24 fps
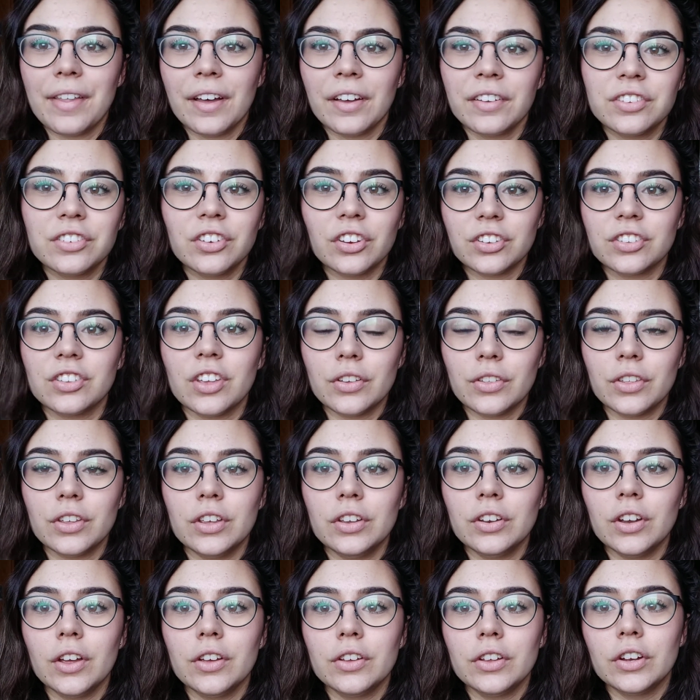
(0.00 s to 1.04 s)
That's just so that
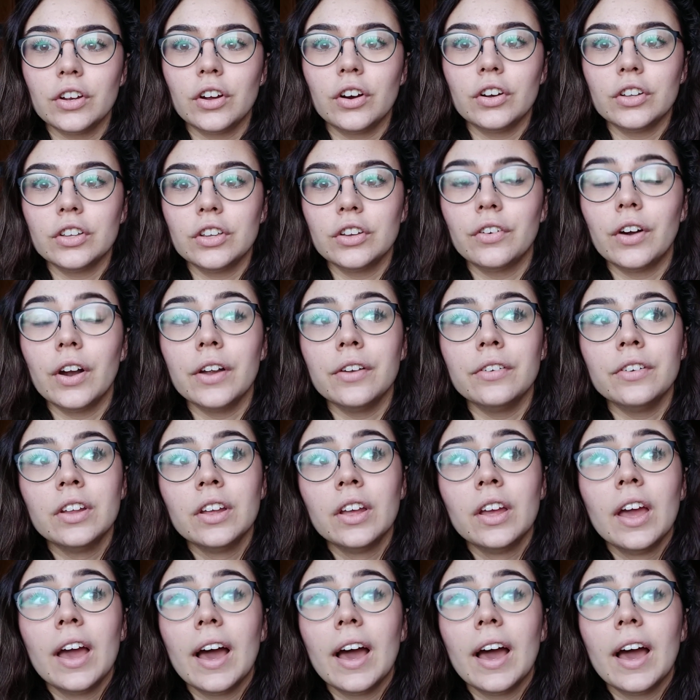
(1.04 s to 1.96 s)
you know you're not on your own.